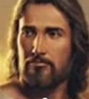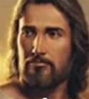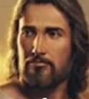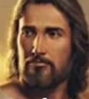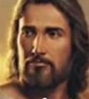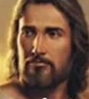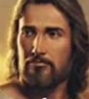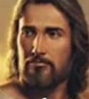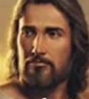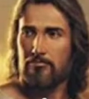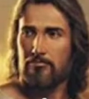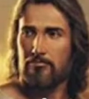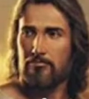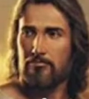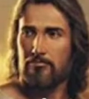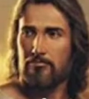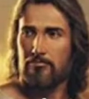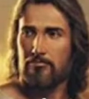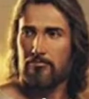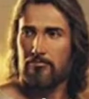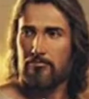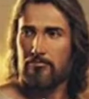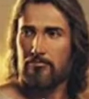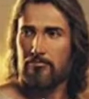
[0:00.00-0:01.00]

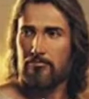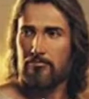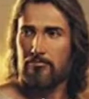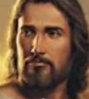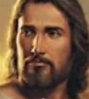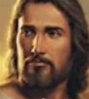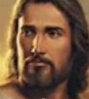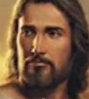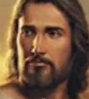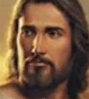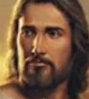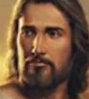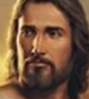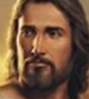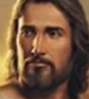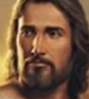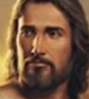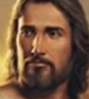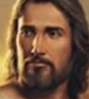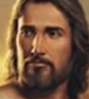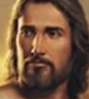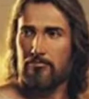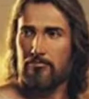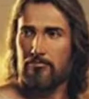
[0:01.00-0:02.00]

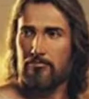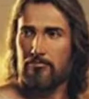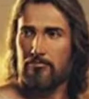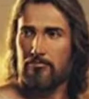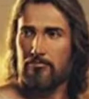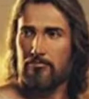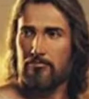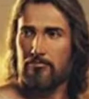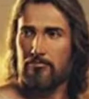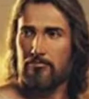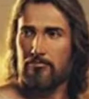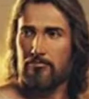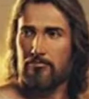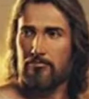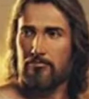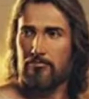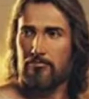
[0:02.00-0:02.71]
(silence)